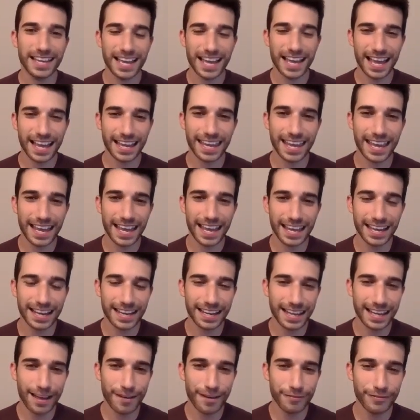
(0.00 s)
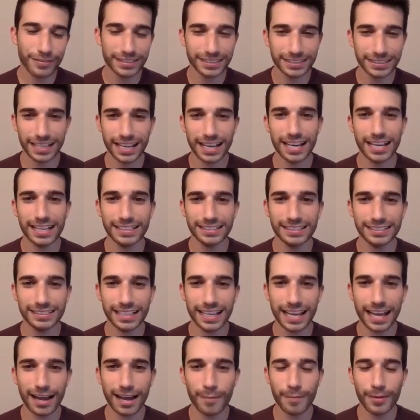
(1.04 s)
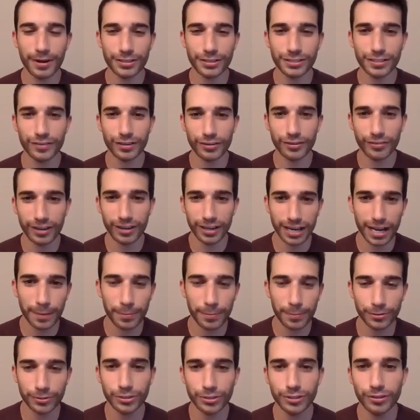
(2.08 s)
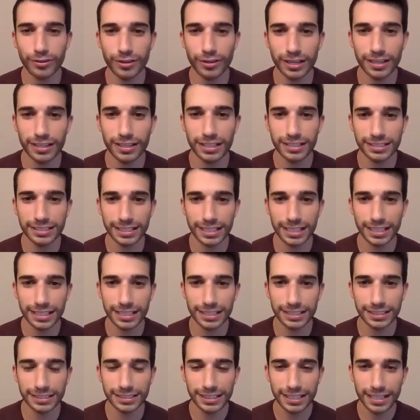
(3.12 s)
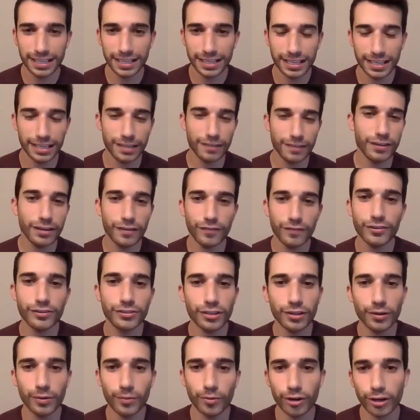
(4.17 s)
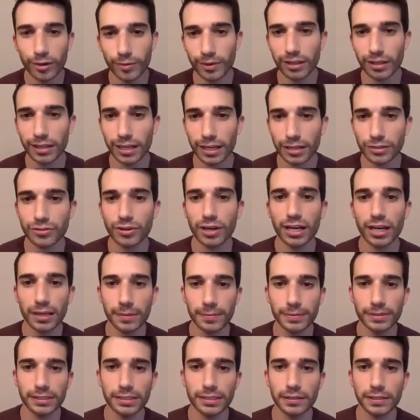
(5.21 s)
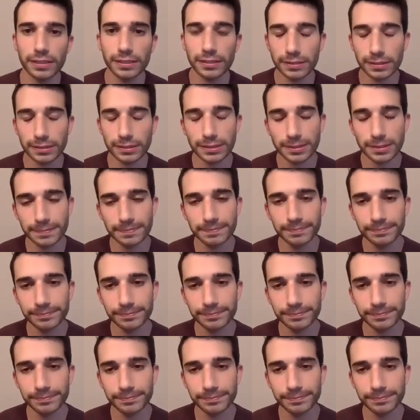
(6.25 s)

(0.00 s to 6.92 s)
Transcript: I can't emphasize how much of a great opportunity this is, even if you don't work with electronic materials.